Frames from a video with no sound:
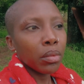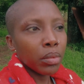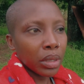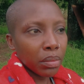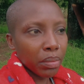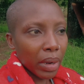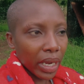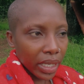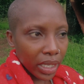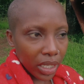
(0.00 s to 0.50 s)

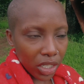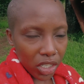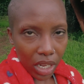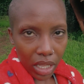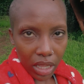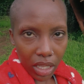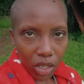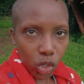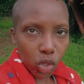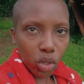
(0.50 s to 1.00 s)
We
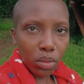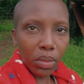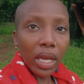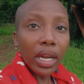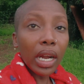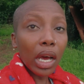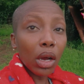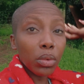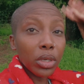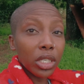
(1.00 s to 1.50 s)
bakisha the
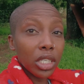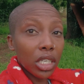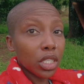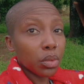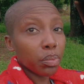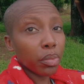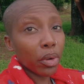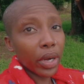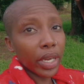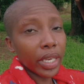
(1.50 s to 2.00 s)
chuma, now we
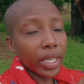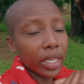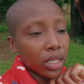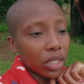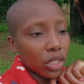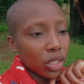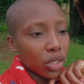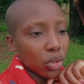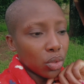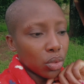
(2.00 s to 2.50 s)
just pour
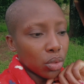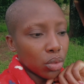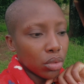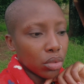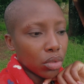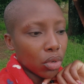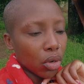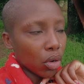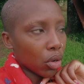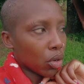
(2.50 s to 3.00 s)
in
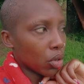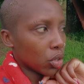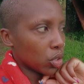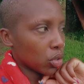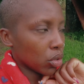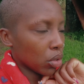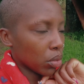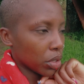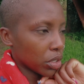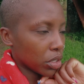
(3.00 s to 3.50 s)
new
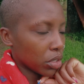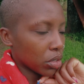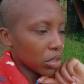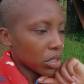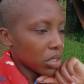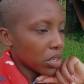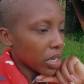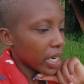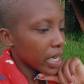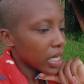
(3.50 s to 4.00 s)
kokoto or
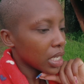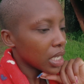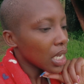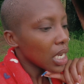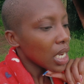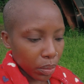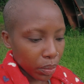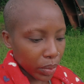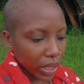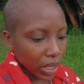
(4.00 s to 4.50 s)
whatnot, right?
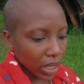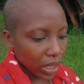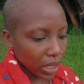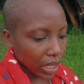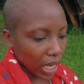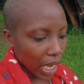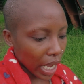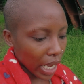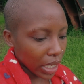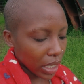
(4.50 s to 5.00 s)
We
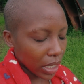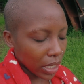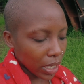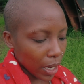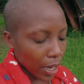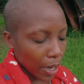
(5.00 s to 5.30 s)
did that